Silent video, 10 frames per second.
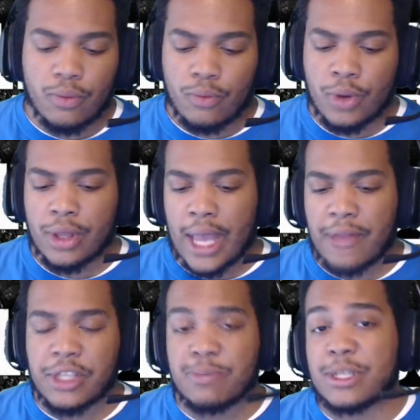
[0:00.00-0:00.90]
how the
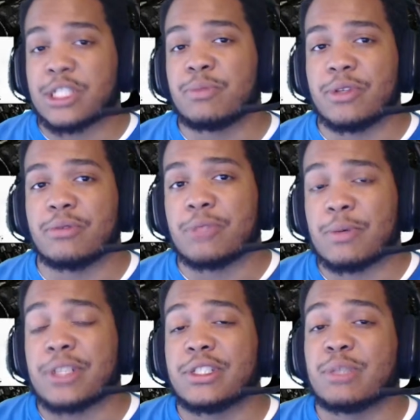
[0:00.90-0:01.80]

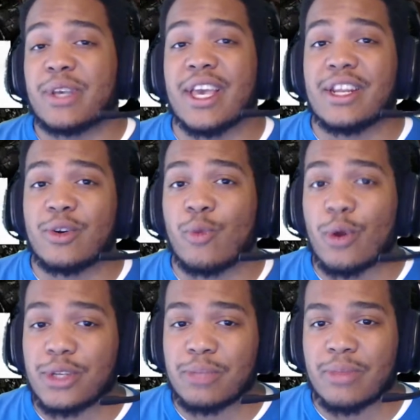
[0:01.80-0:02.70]
specialist mechanic
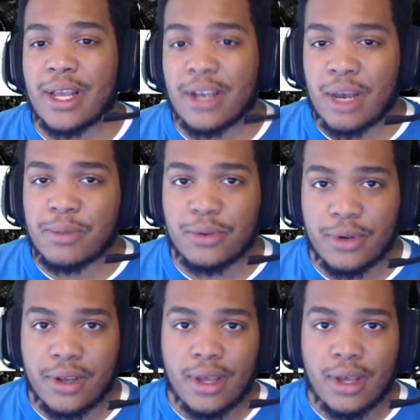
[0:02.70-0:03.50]
works in Black Ops 3.